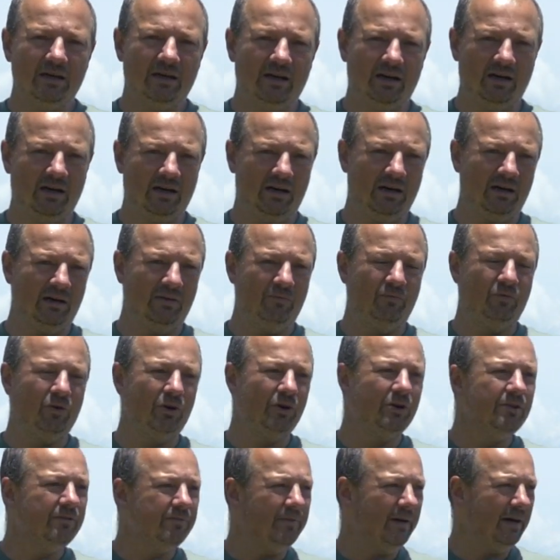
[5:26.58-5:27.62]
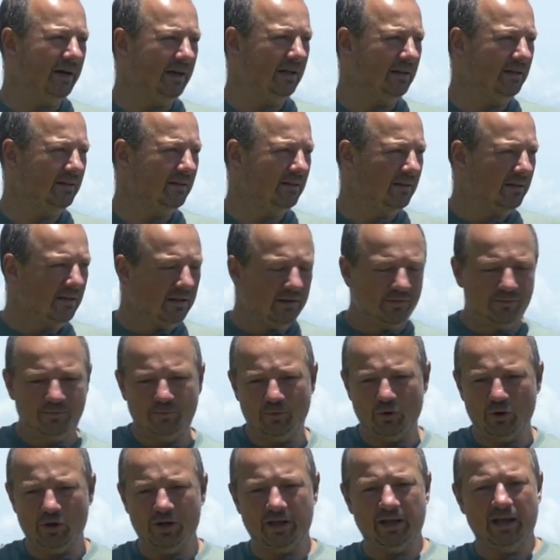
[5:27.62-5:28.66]
Worldwide,
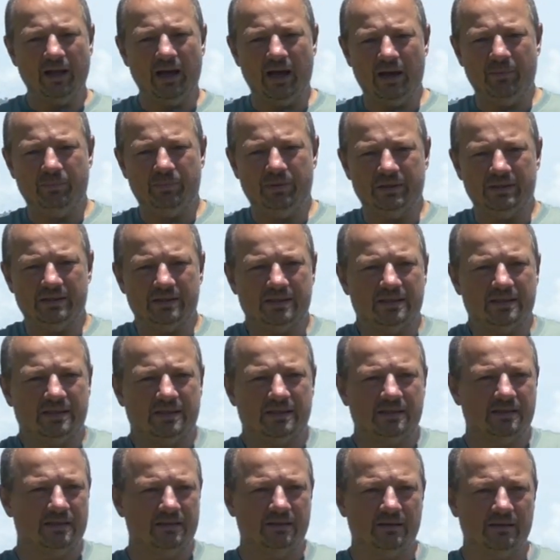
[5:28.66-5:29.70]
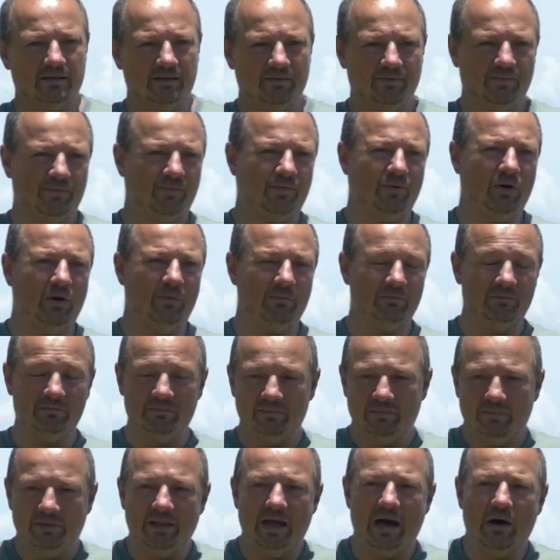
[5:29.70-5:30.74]
foiling happens from
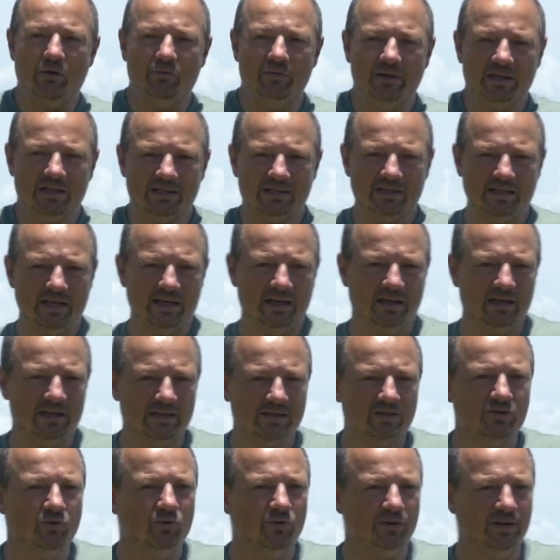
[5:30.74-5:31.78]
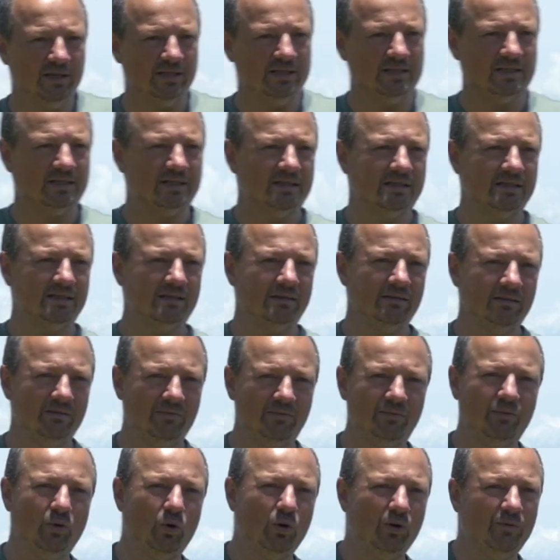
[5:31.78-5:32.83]
now we are seeing as soon as
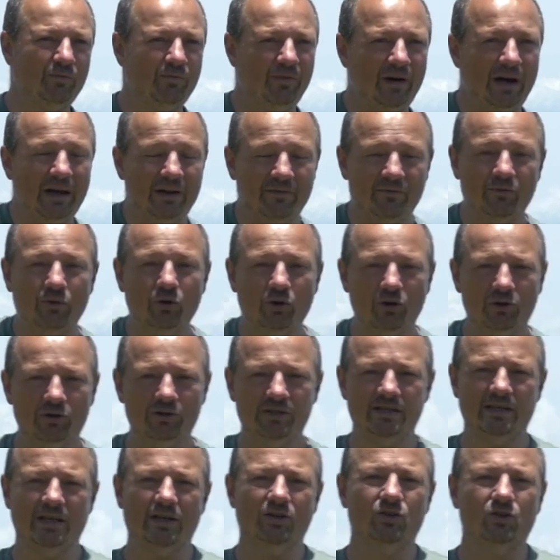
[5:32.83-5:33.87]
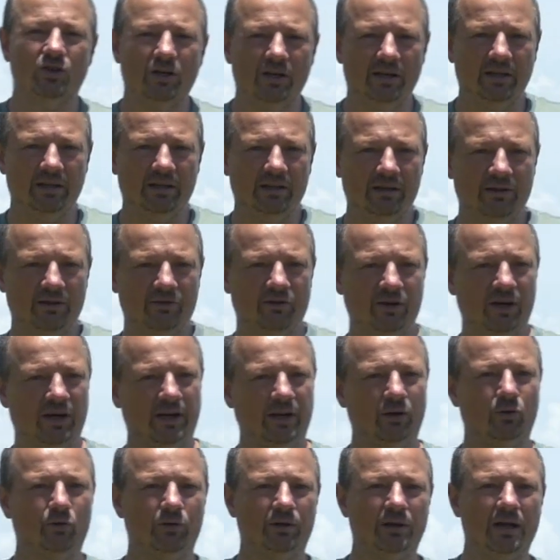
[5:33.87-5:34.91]
4 or 5 knots. Actually, the really
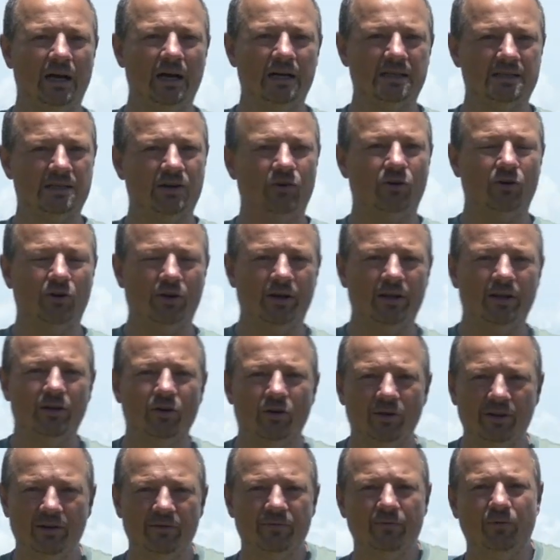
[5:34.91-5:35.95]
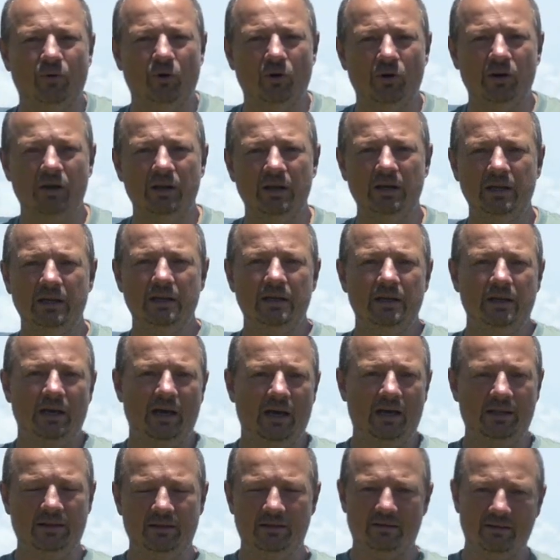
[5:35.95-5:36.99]
good guys are already on the foil,
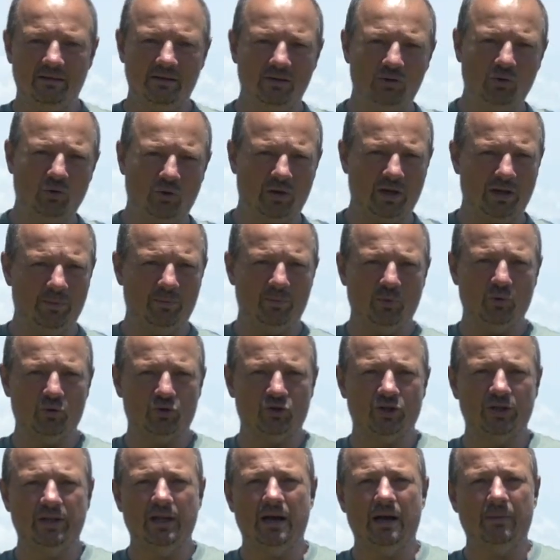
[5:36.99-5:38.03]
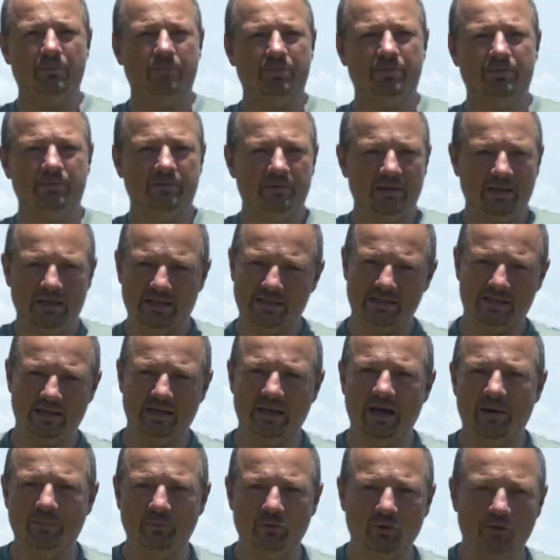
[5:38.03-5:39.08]
and you can push it up easily
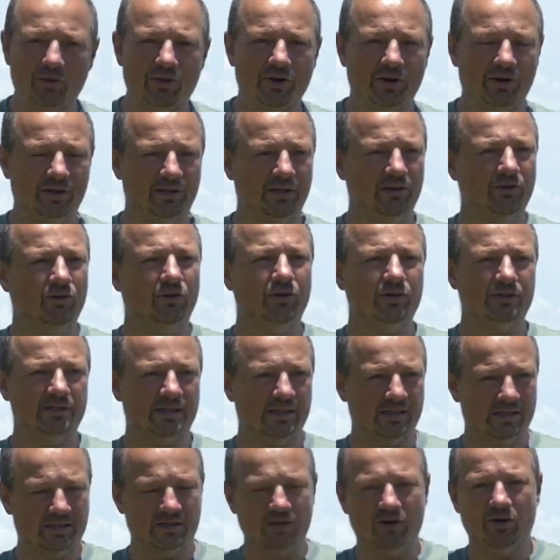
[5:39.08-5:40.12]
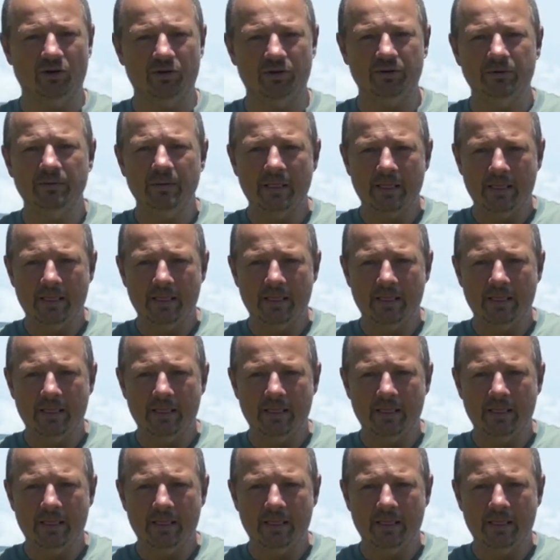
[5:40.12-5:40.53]
up to 30 knots and so on.